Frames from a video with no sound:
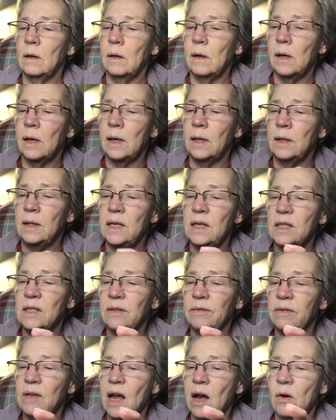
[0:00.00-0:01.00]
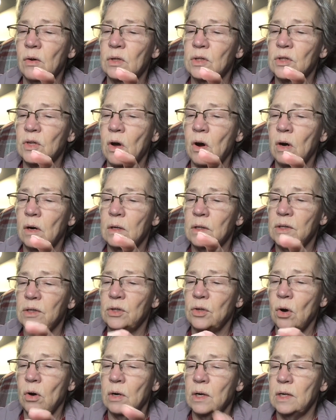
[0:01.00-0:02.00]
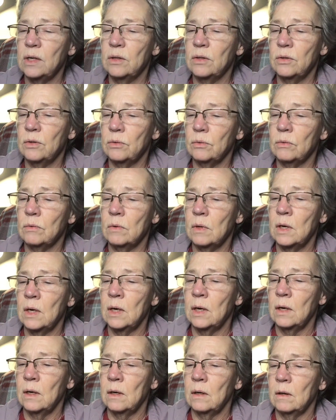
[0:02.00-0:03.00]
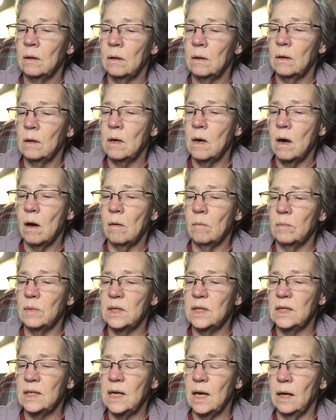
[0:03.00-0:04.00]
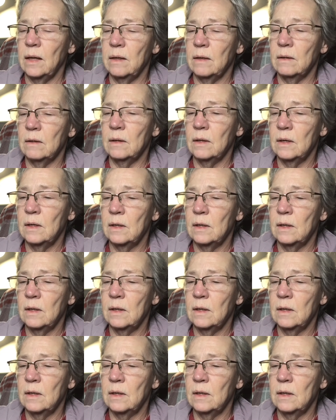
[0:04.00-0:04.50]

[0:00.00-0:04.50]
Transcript: And these flowers are starting to come together.